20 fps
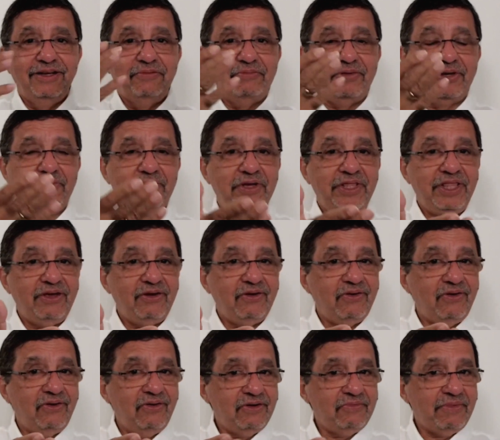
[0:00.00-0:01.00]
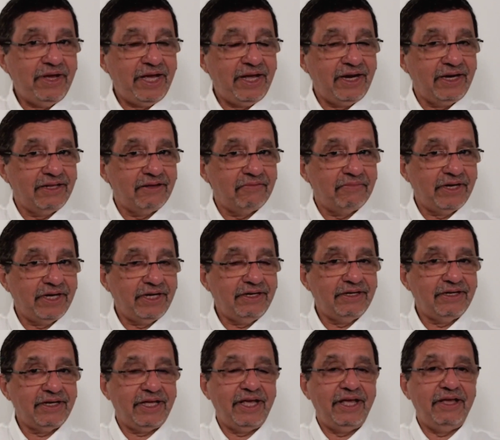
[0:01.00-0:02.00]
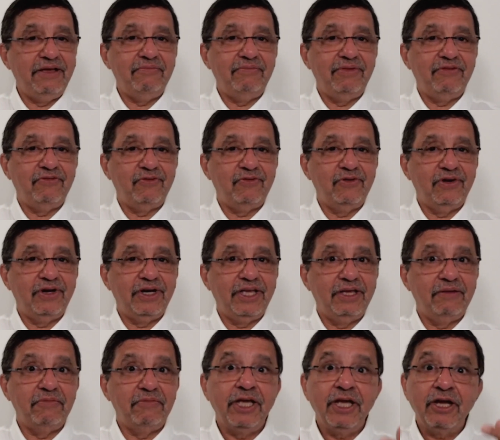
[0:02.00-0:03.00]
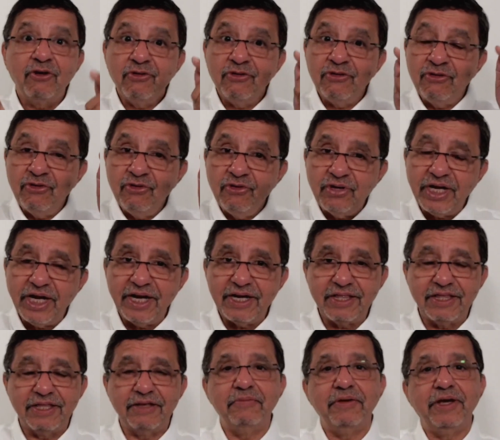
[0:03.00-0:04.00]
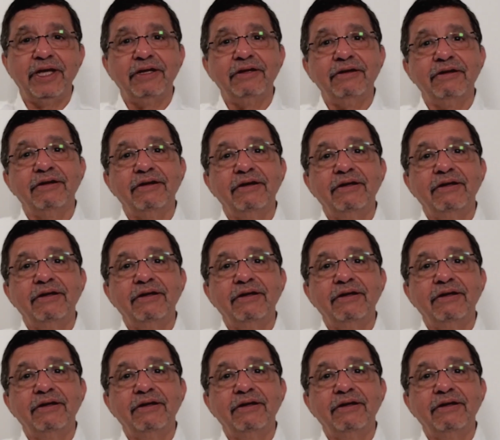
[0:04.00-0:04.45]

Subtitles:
But when the old man, the beggar, came before him, he could look at the beggar,